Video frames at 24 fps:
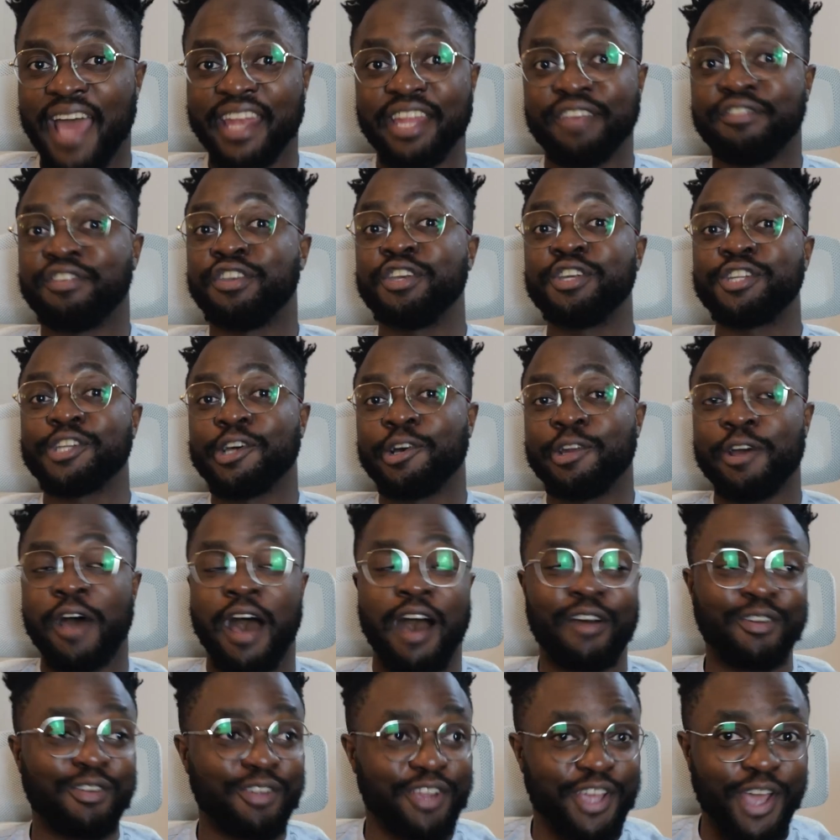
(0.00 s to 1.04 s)
And if you don't know
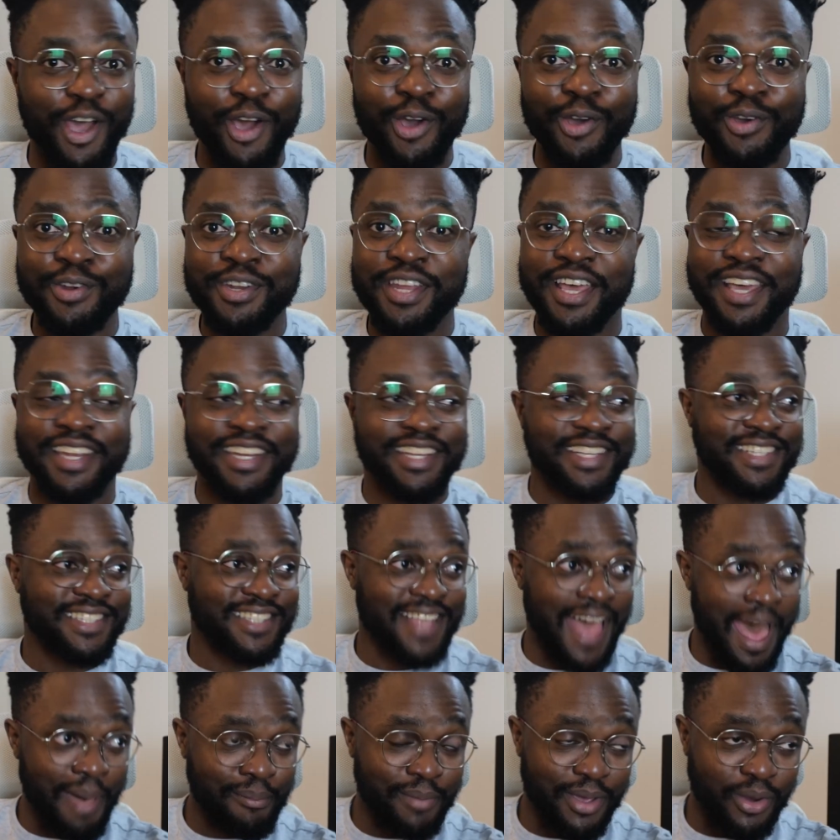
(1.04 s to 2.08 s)
how to code and
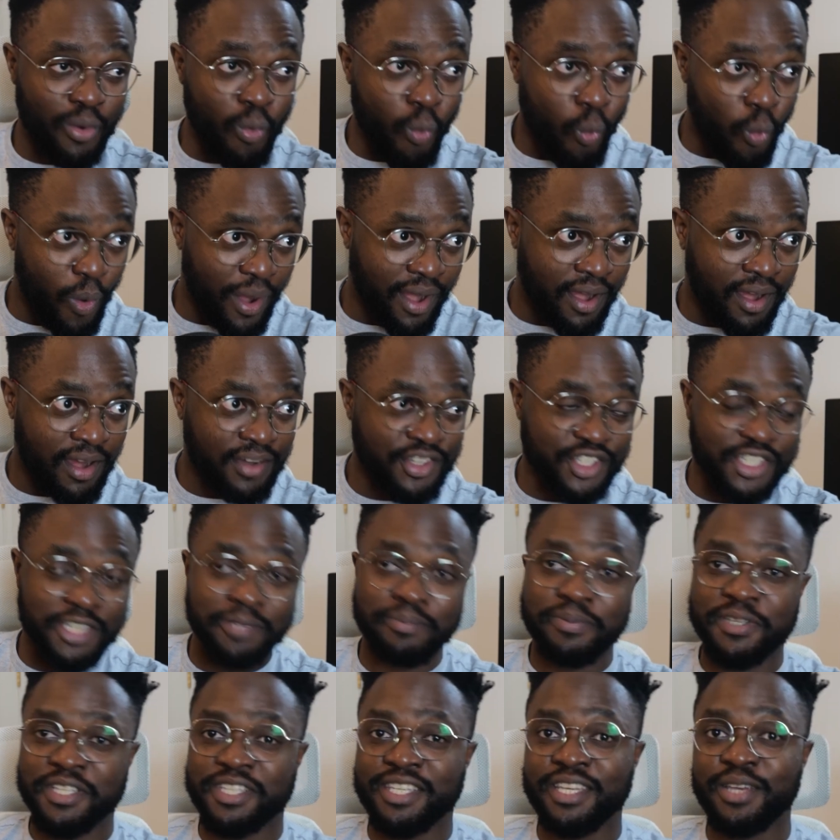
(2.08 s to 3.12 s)
examine where
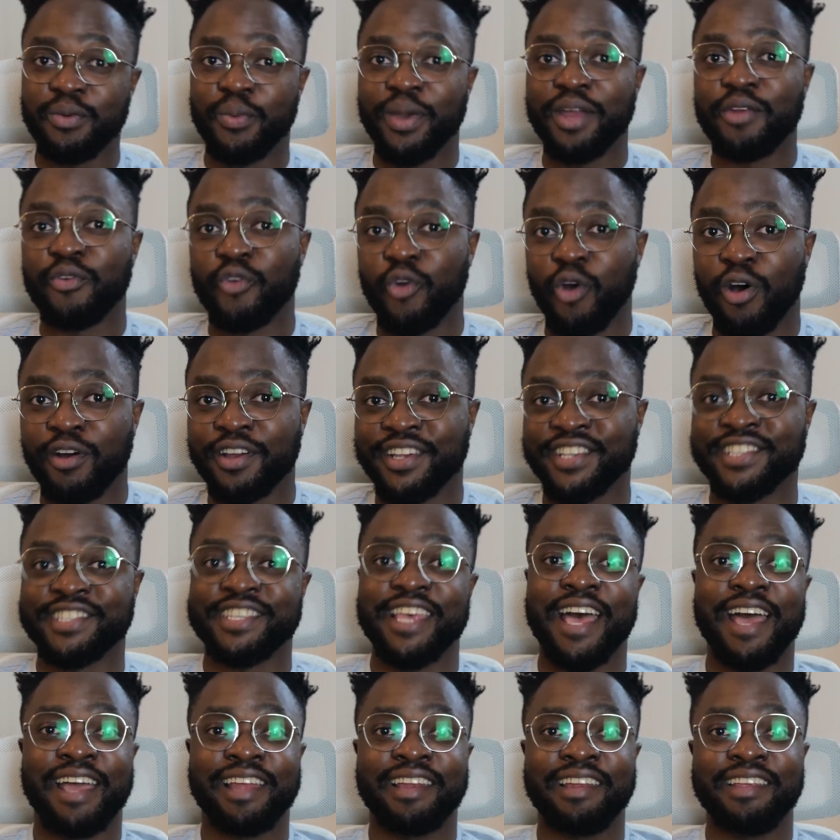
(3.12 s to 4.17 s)
GPT went wrong
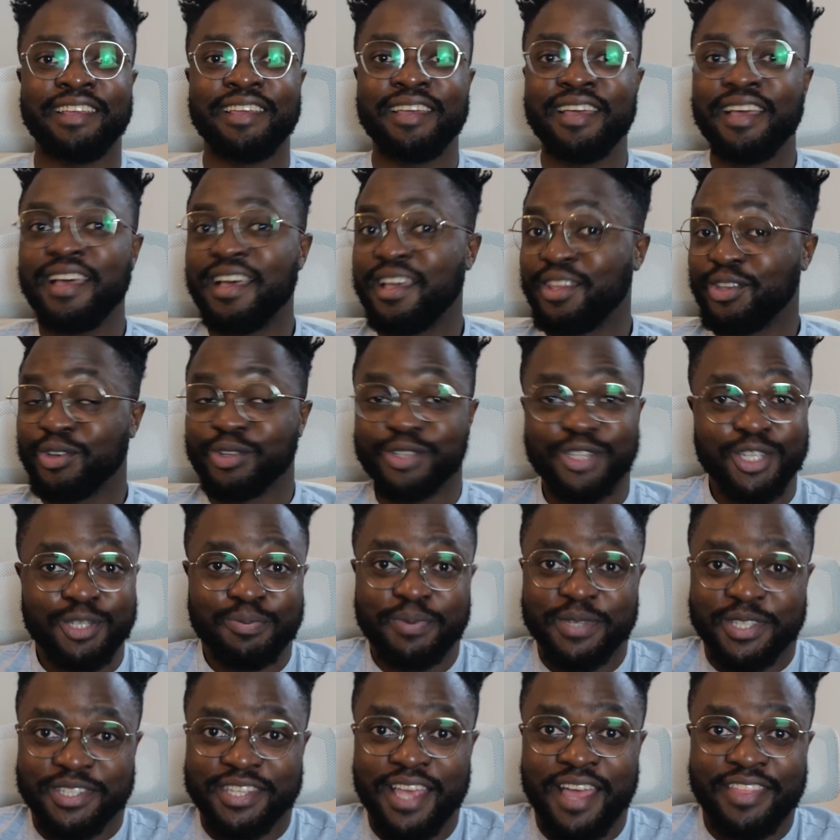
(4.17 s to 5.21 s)
exactly, you'll just
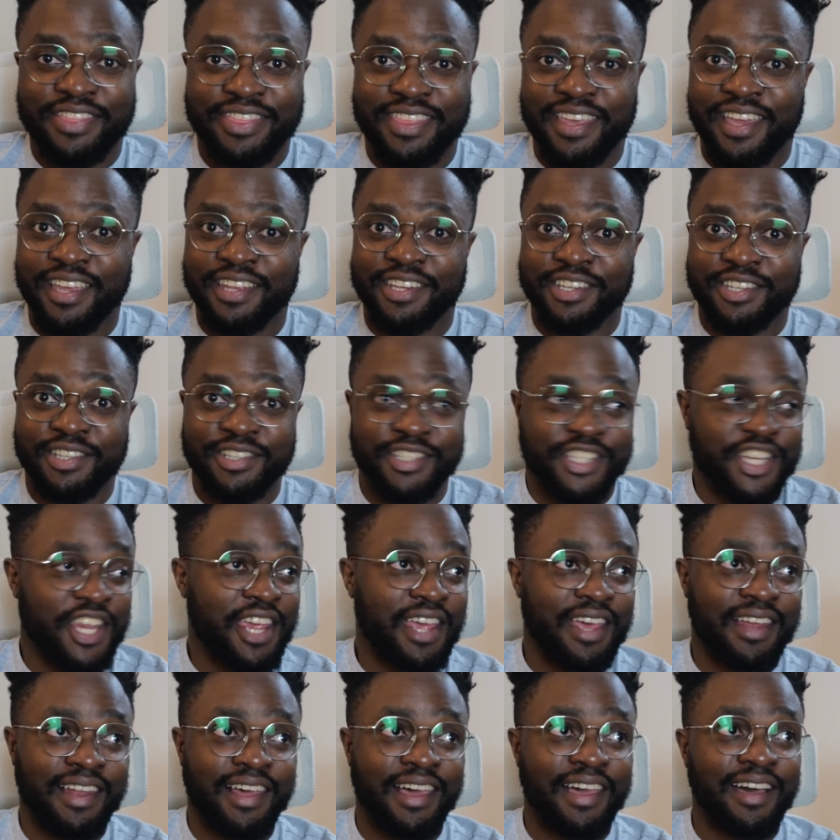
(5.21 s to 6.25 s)
be sat there in your
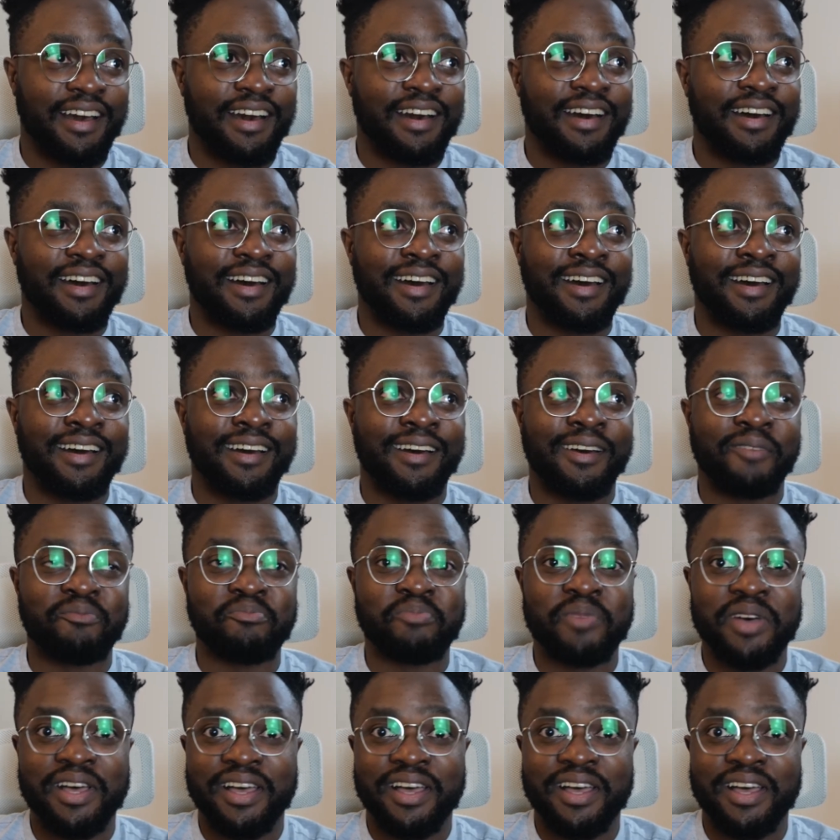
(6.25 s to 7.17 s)
chair like, uh,